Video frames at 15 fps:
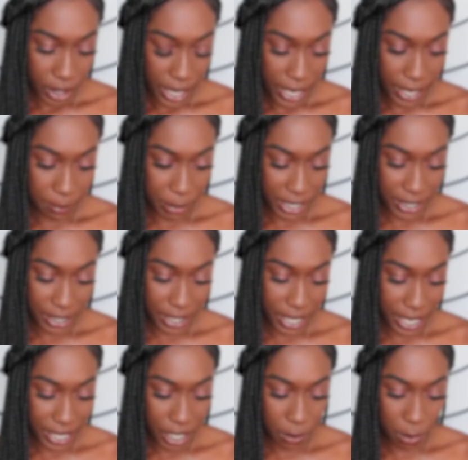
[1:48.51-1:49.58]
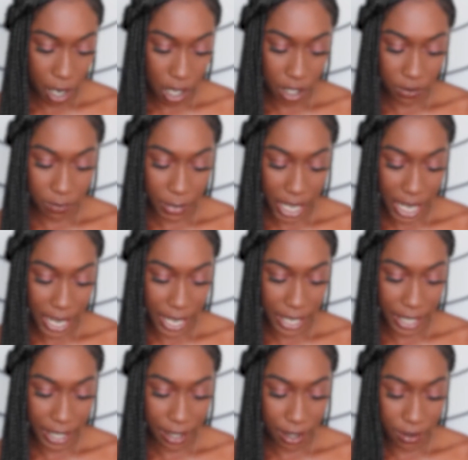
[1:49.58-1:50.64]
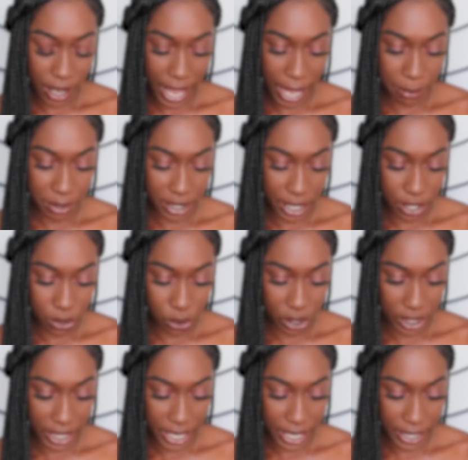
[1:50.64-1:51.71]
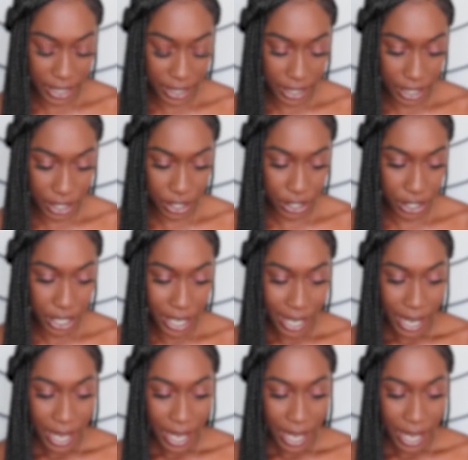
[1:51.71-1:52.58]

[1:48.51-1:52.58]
and basically I keep all of my apps that I use to edit here.